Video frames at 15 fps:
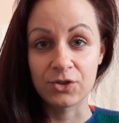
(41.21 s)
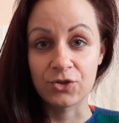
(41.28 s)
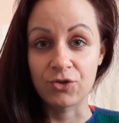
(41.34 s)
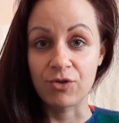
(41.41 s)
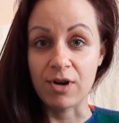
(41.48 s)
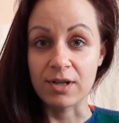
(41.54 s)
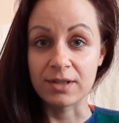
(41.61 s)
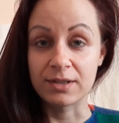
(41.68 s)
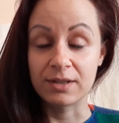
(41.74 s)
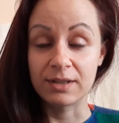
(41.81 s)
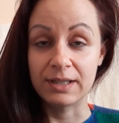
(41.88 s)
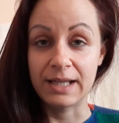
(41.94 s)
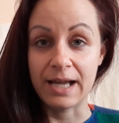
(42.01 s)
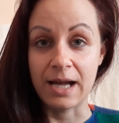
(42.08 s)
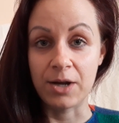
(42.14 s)
trust the
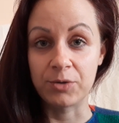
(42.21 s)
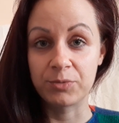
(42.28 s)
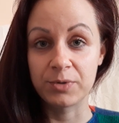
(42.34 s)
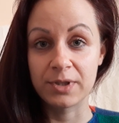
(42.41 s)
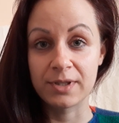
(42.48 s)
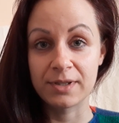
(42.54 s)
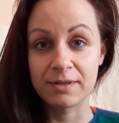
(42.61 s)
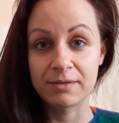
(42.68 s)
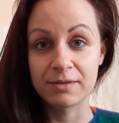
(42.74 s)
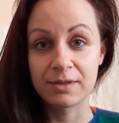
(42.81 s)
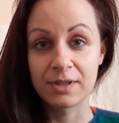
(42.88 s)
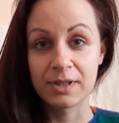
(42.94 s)
doubts